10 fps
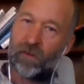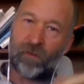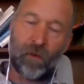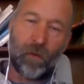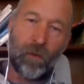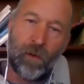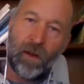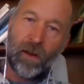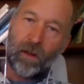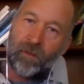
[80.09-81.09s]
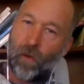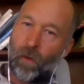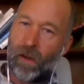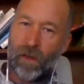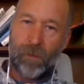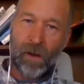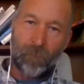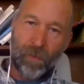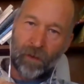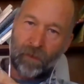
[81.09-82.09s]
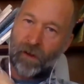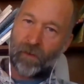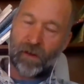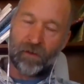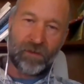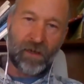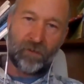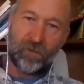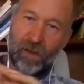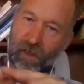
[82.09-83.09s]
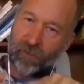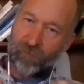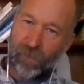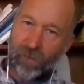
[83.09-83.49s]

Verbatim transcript: And so, and the whole idea behind Becker County Energize is kind of